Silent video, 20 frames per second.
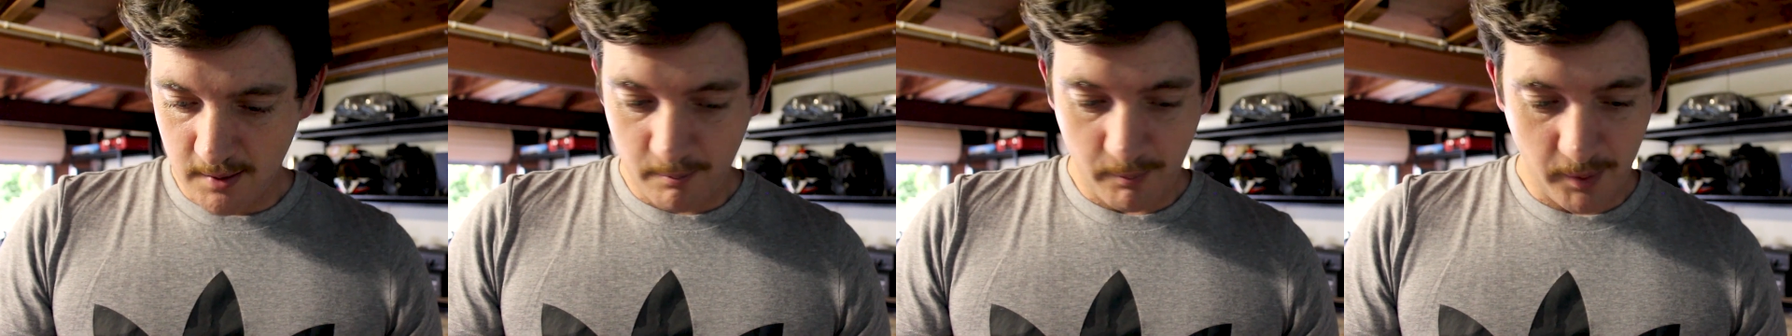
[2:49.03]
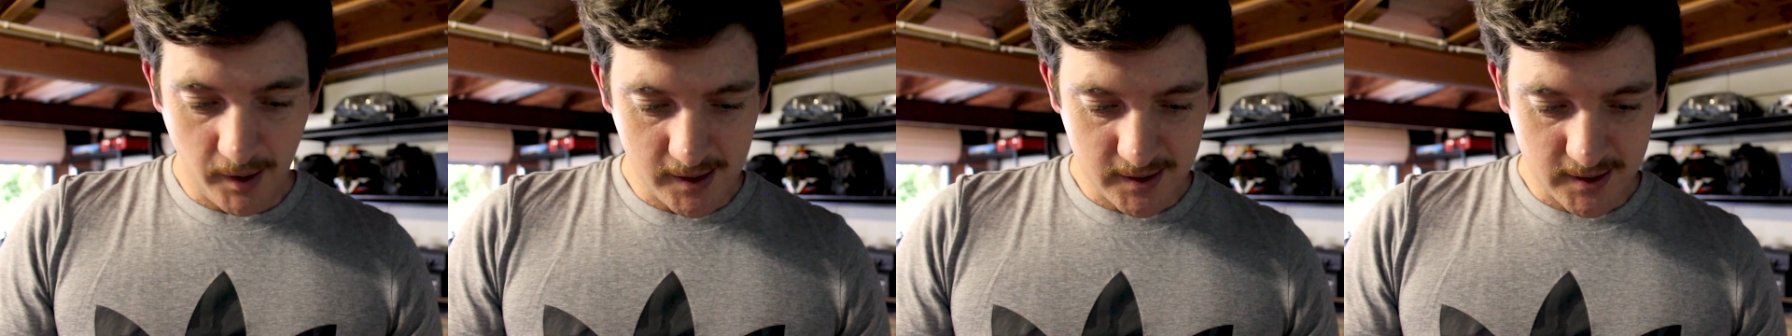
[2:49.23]

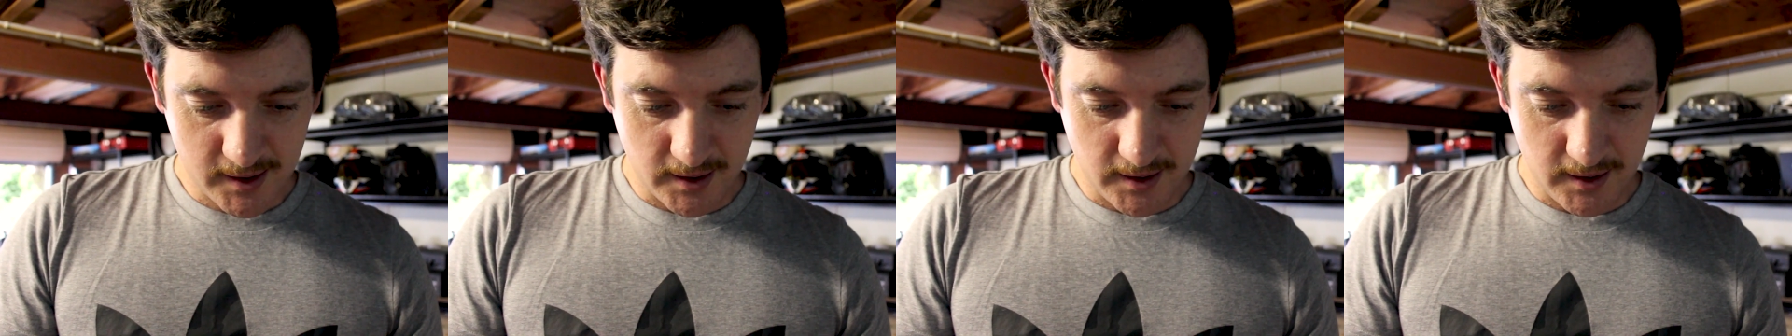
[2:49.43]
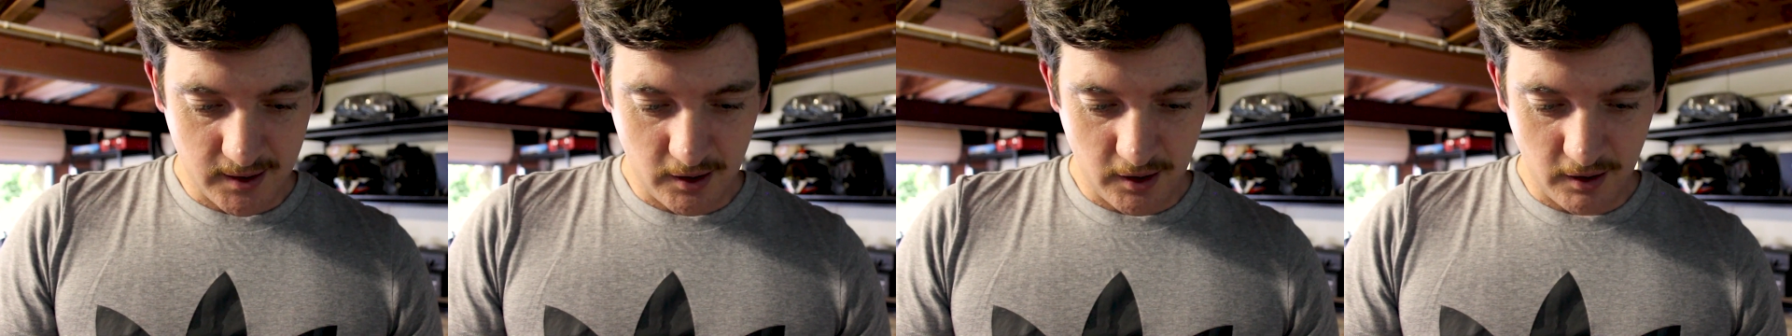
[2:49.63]
brakes
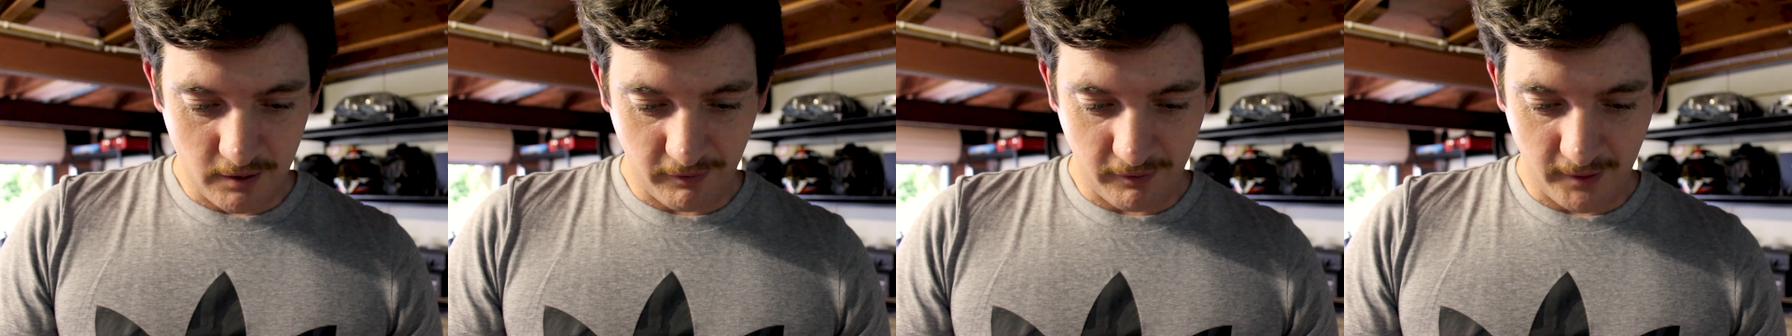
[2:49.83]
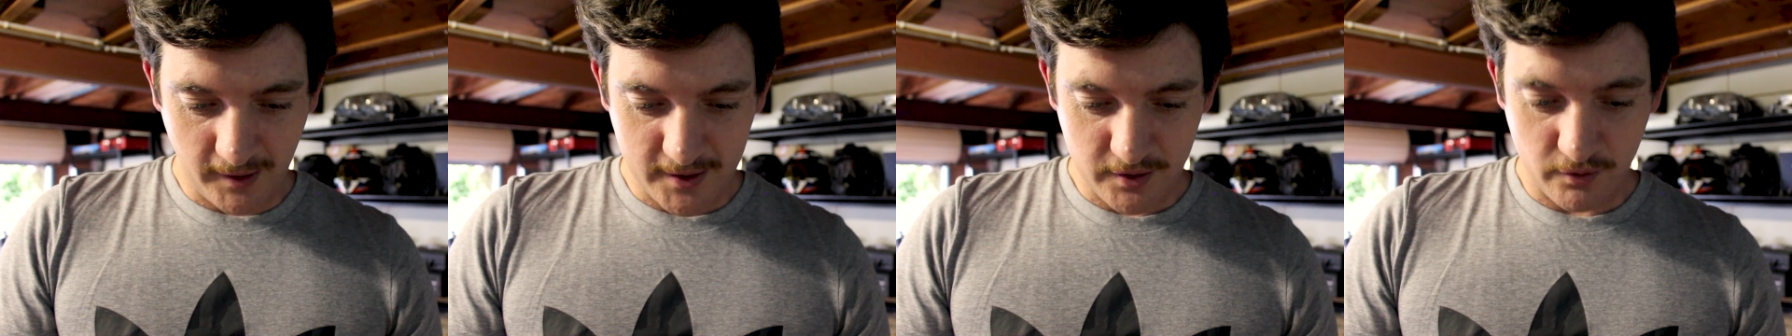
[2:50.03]
continue to
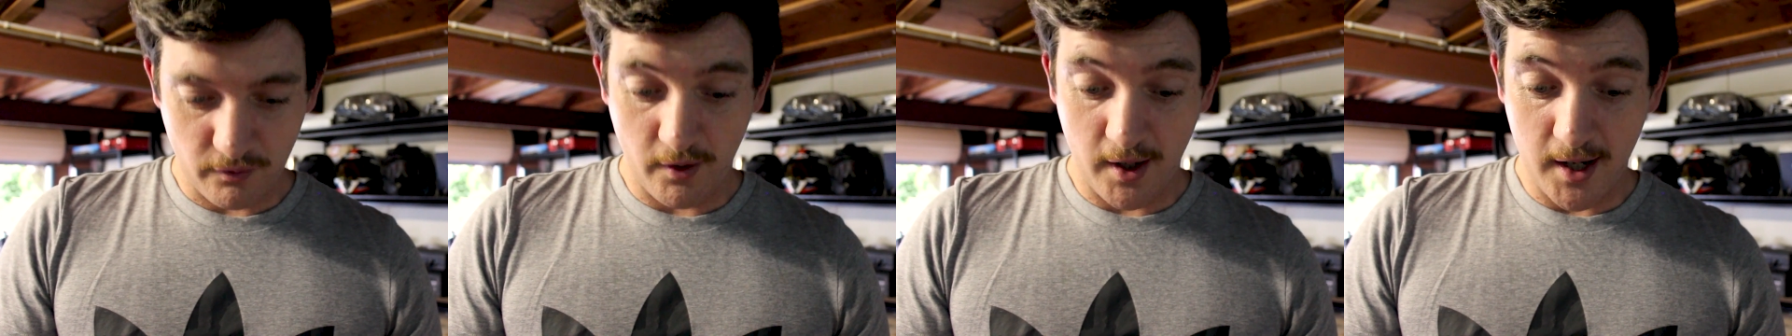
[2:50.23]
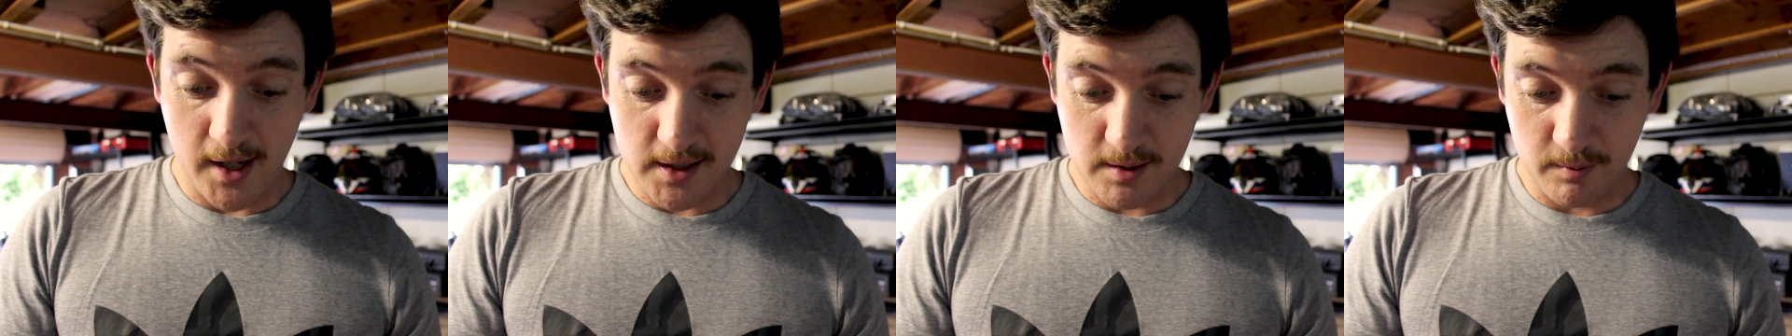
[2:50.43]
flash
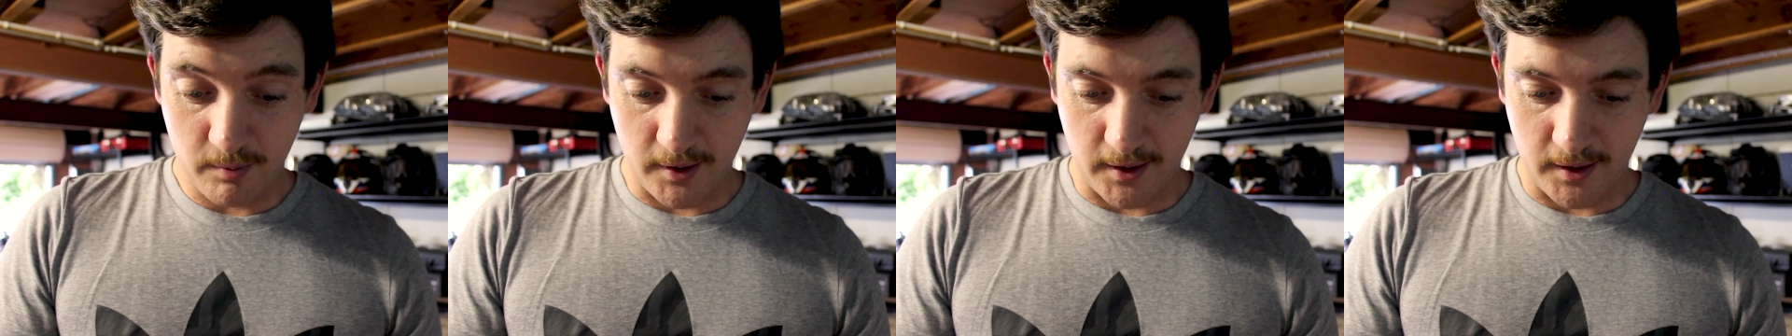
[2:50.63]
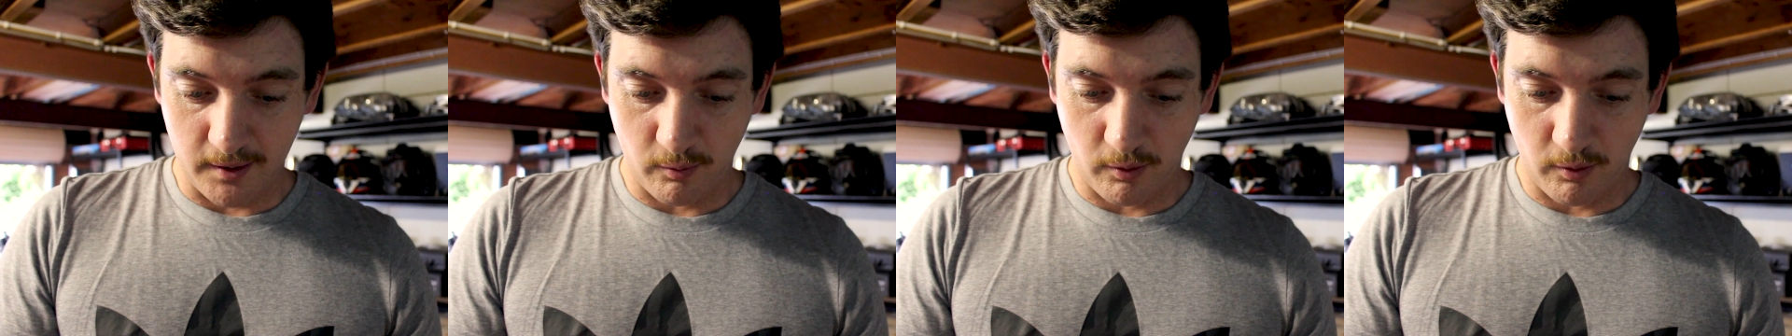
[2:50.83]
randomly